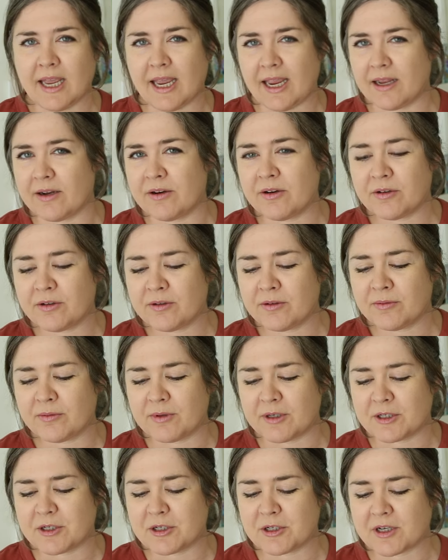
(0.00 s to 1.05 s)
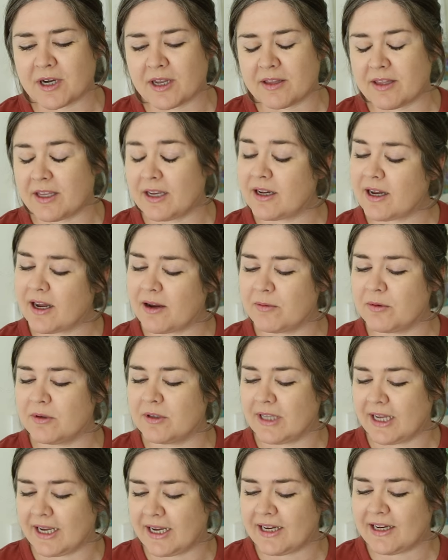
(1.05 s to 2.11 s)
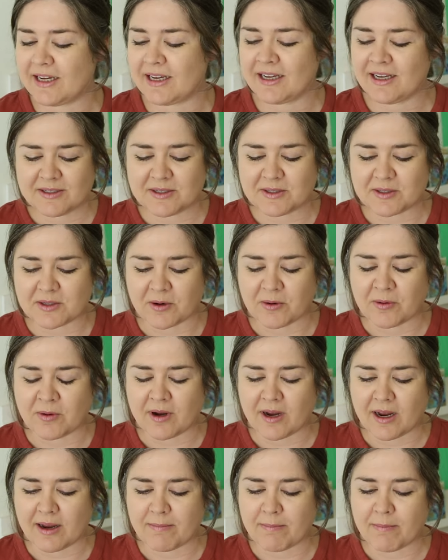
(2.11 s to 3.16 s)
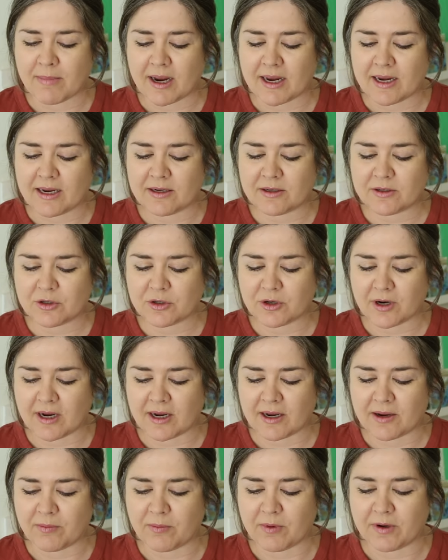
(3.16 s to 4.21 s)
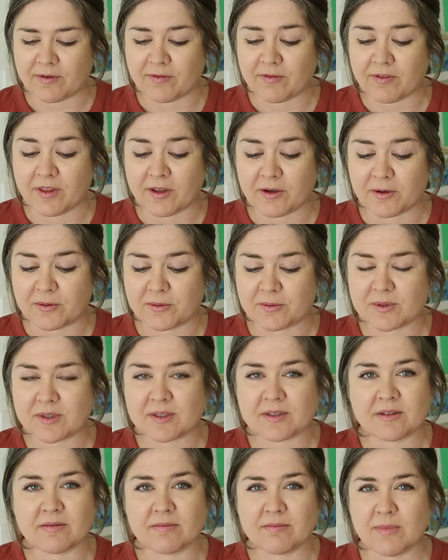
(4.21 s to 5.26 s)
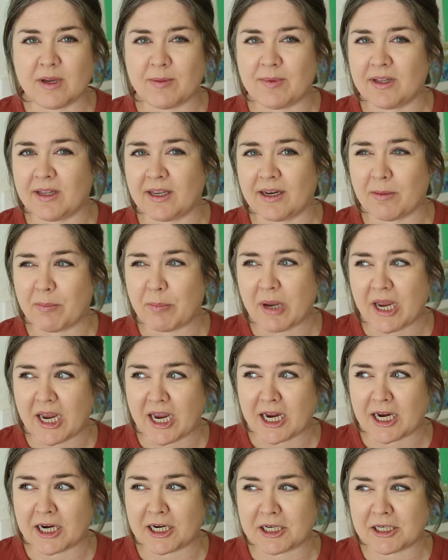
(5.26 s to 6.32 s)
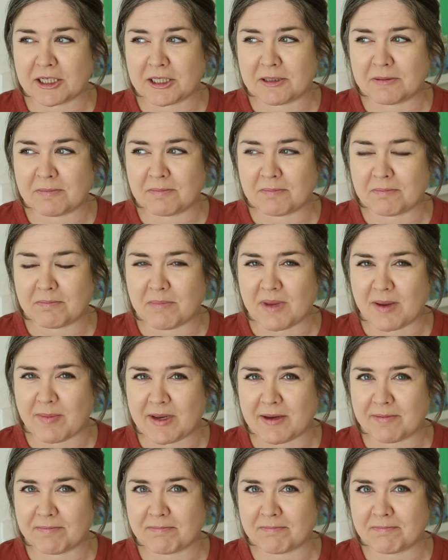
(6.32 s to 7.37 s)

handle, which I think I will like. So I might try one of those, maybe like a pack, maybe.